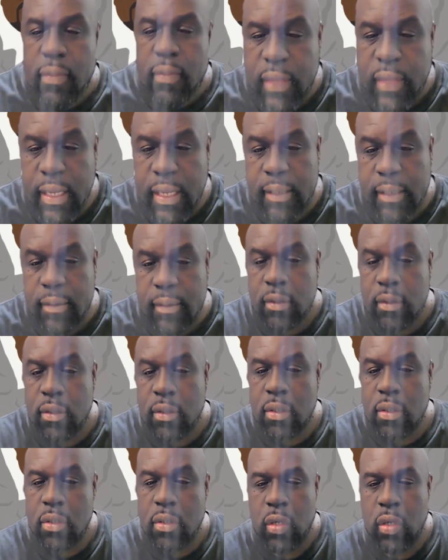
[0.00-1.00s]
Then
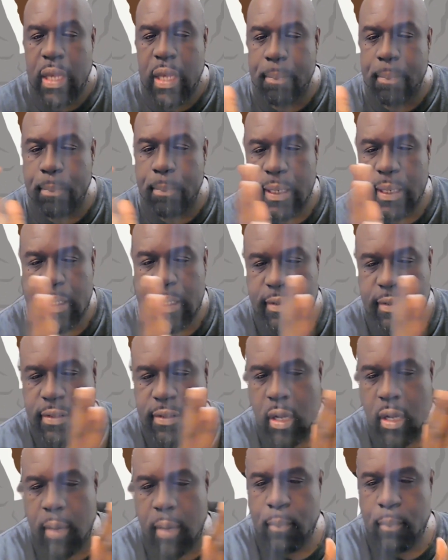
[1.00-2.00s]
you get money
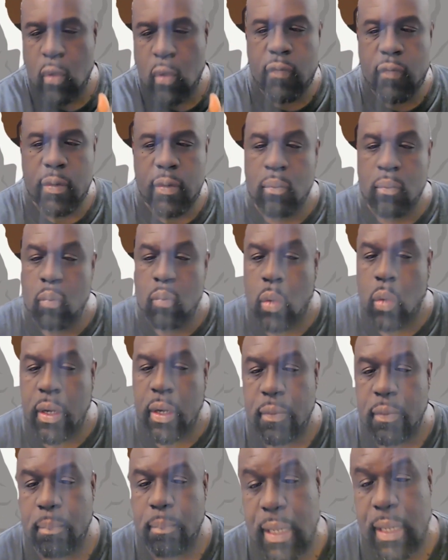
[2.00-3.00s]
start moving
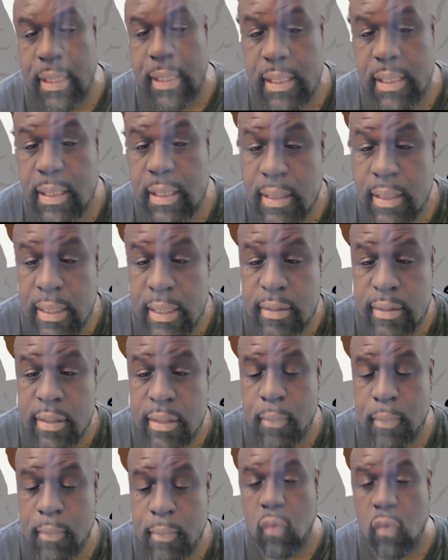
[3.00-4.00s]
where money needs
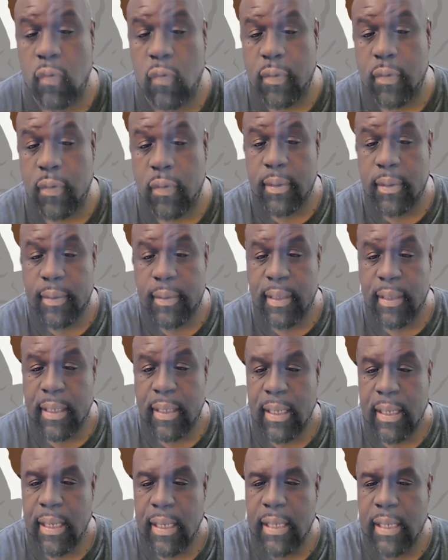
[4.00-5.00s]
to move
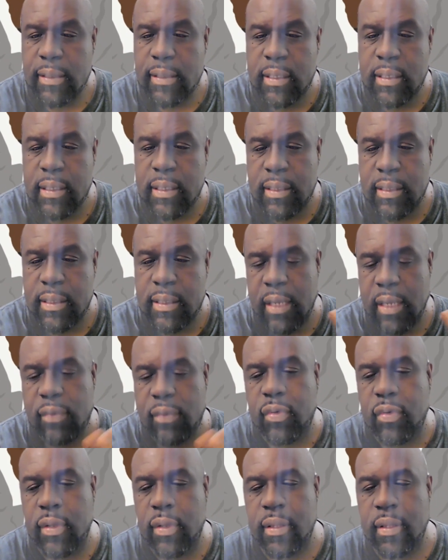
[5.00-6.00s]
into these
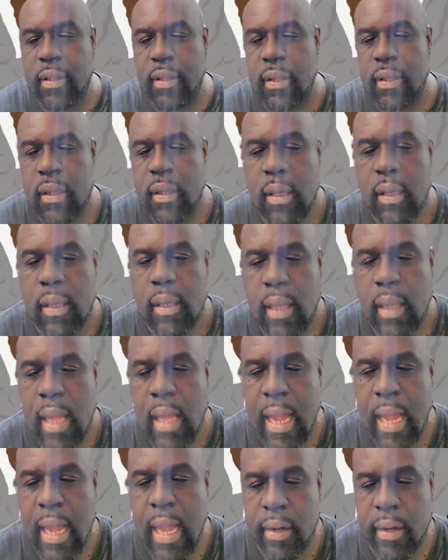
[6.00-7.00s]

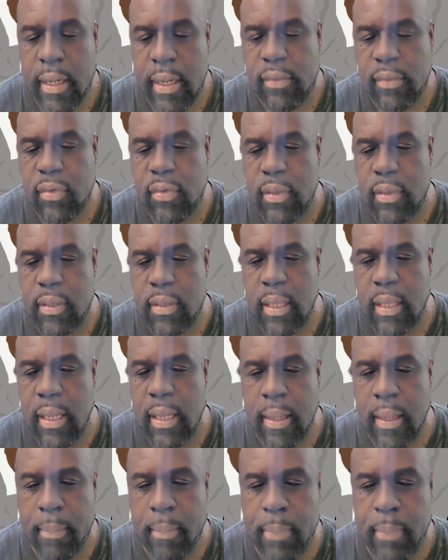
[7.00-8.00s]
higher interest
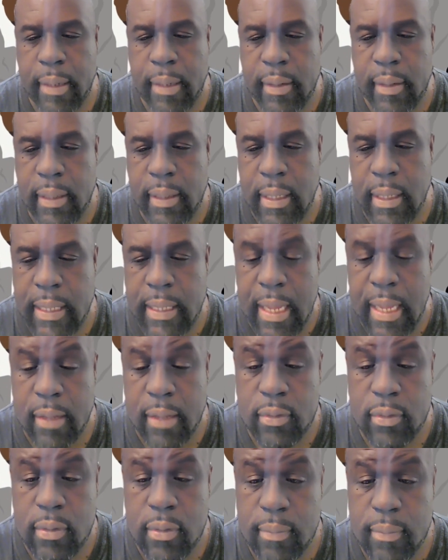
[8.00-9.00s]
bearing
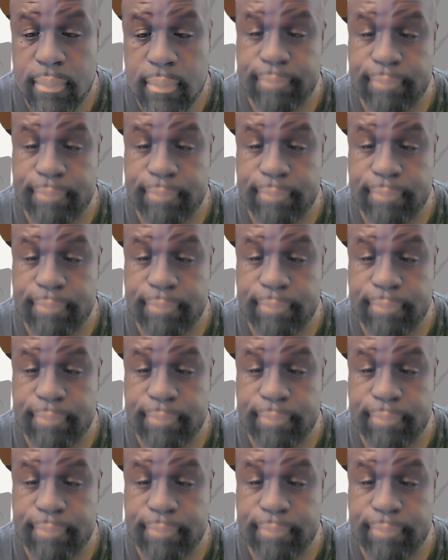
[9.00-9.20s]
accounts.